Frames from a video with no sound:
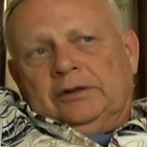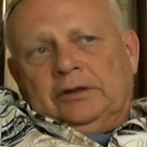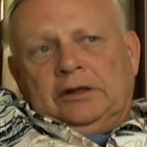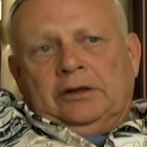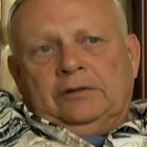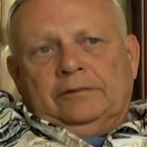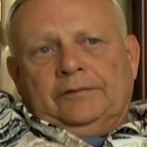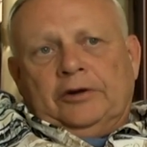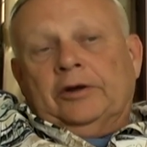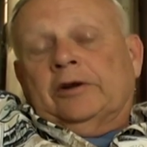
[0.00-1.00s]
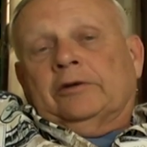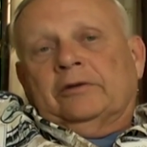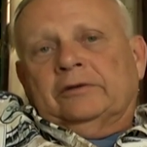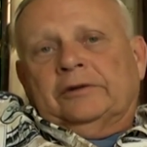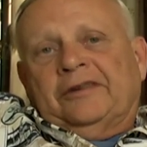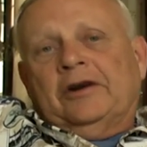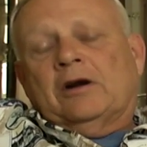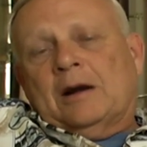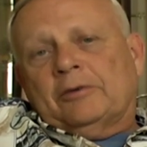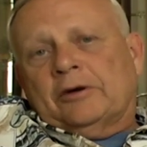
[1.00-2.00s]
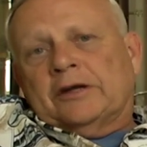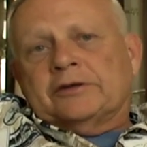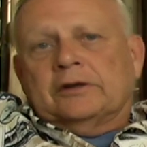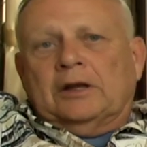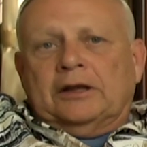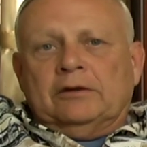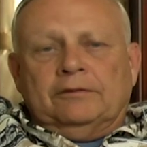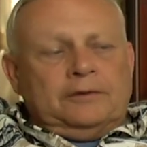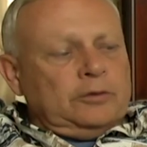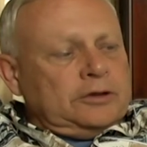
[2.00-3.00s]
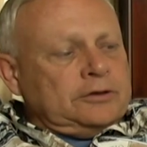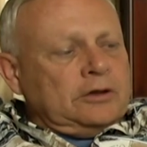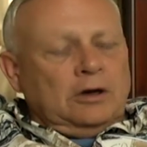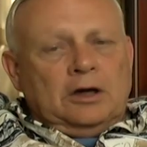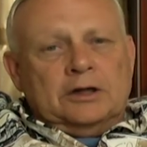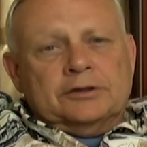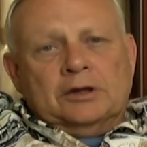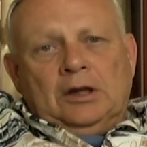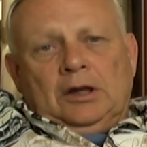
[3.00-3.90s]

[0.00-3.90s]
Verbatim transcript: again, very integral to their operation like Hoover was to ours,